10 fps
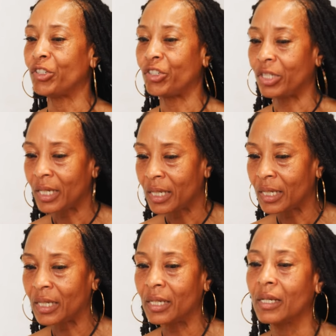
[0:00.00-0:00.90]

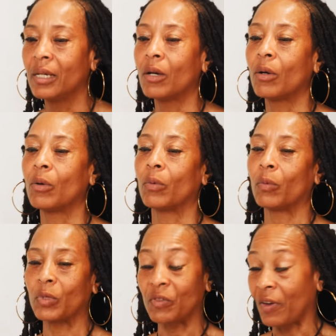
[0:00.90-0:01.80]
She
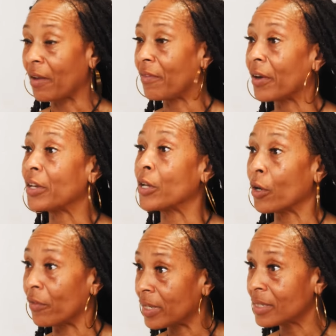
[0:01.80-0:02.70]
was very, very
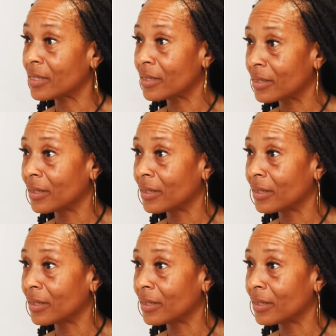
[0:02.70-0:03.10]
nervous.